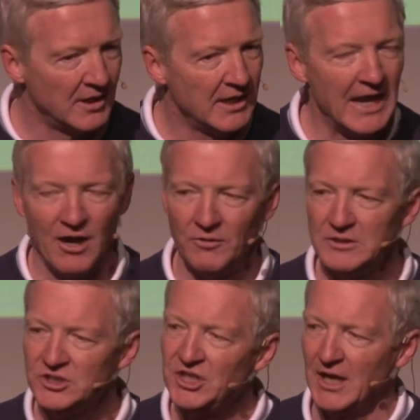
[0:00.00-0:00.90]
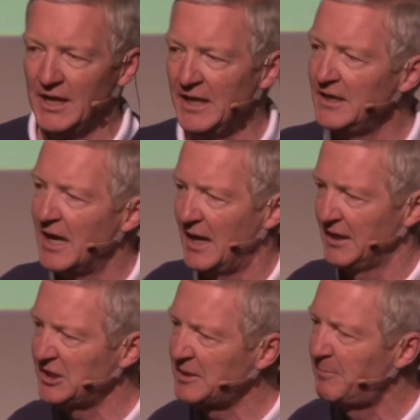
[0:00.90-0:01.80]
Now, John had not
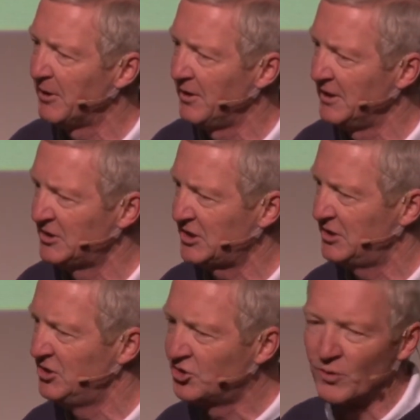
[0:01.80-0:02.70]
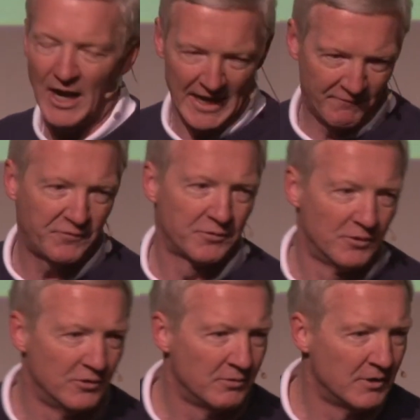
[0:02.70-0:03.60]
experienced drive
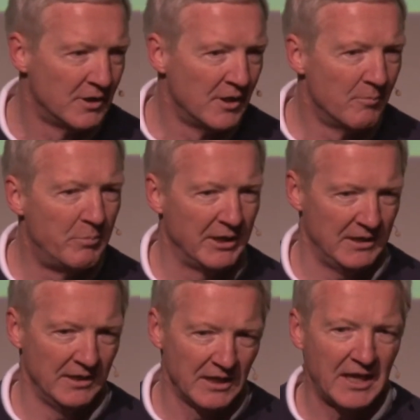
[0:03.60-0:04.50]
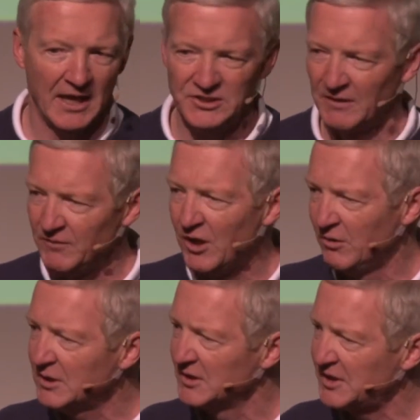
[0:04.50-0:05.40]
through, but in the case of
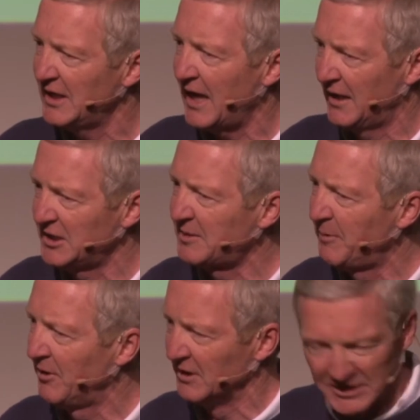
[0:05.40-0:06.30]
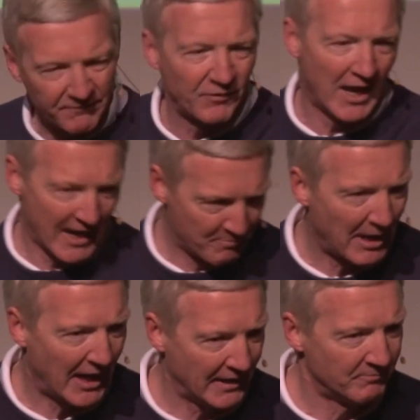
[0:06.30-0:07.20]
locusts, he had experienced
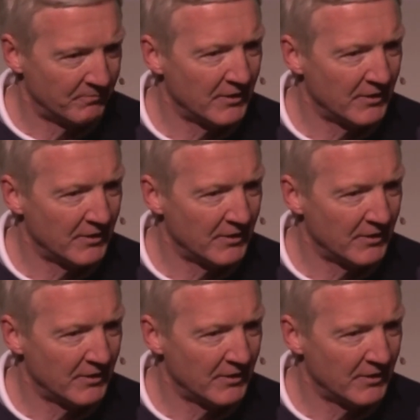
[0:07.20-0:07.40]
flyby.